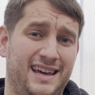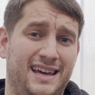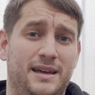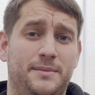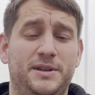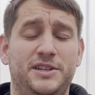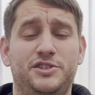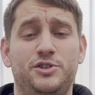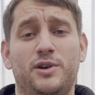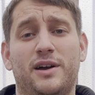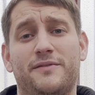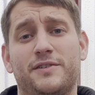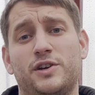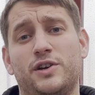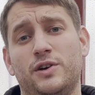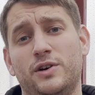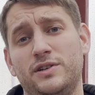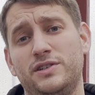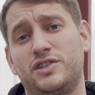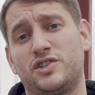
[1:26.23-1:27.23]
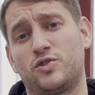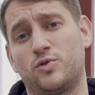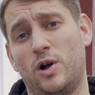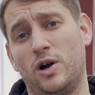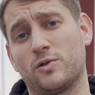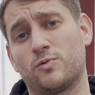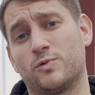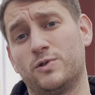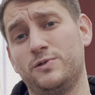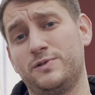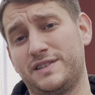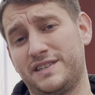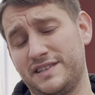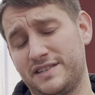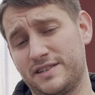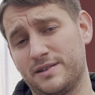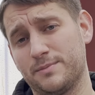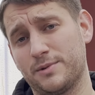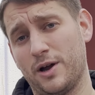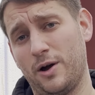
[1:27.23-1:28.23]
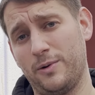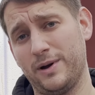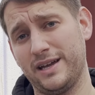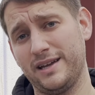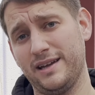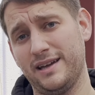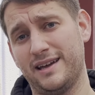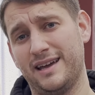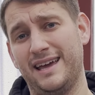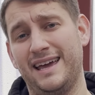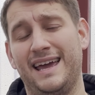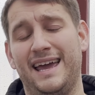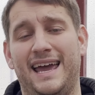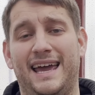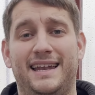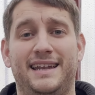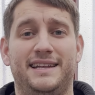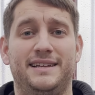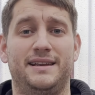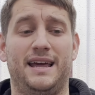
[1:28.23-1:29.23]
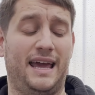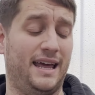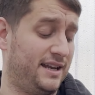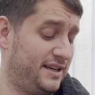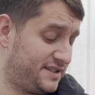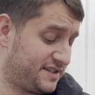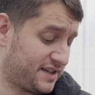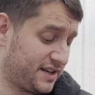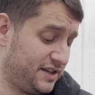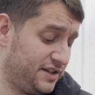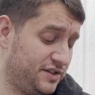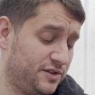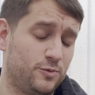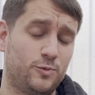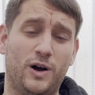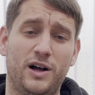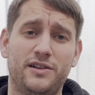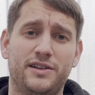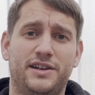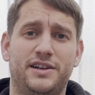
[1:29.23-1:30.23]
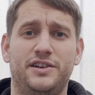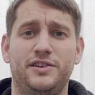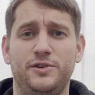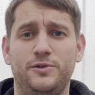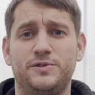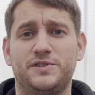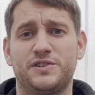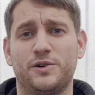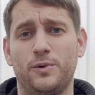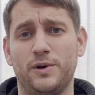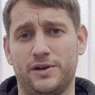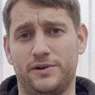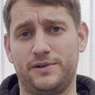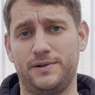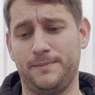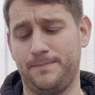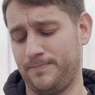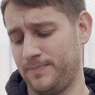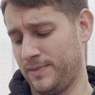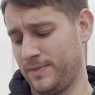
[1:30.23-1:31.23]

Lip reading: It means you have a good strong root system going, and it's going to do well in a new soil.